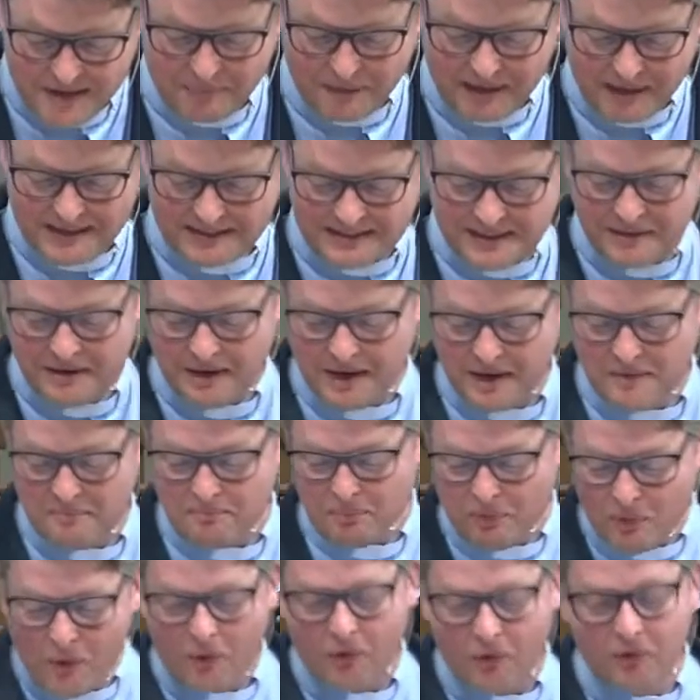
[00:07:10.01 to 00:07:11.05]
But it's
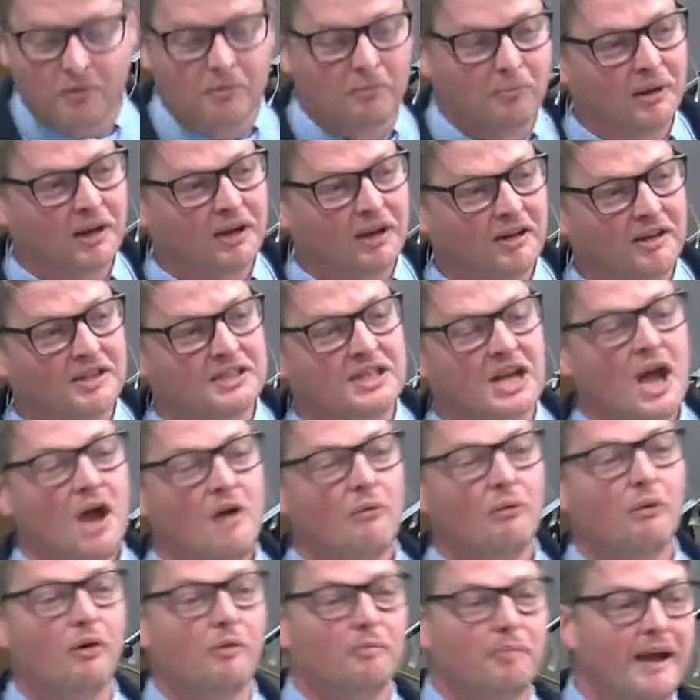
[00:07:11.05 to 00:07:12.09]
important because
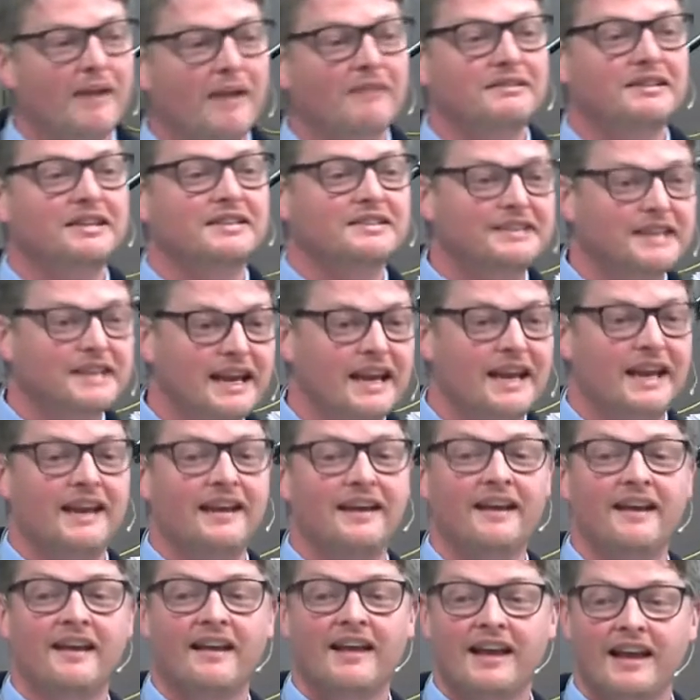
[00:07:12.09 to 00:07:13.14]
we're about to see
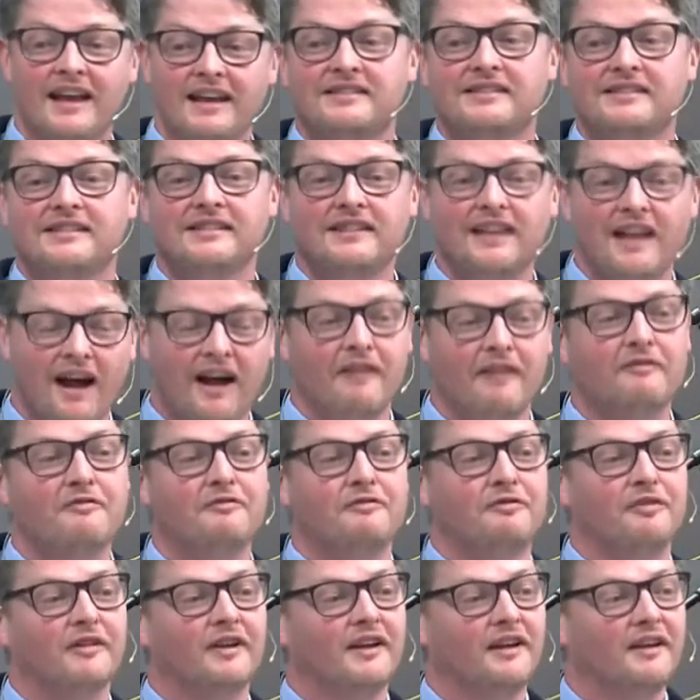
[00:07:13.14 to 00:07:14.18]
his love
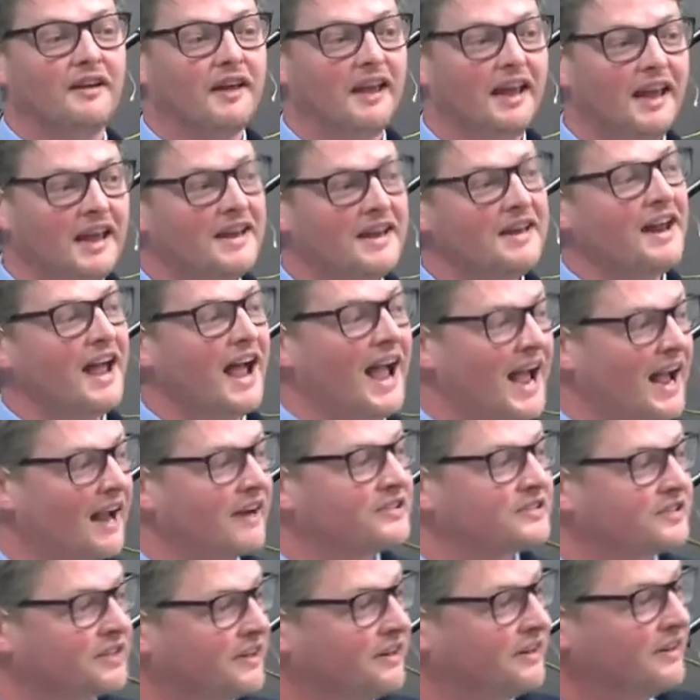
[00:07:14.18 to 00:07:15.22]
in
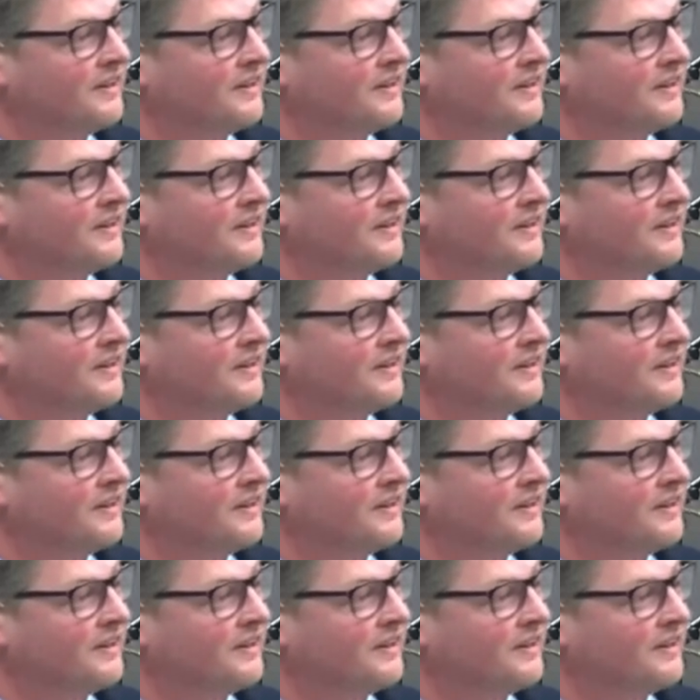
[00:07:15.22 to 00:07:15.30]
action.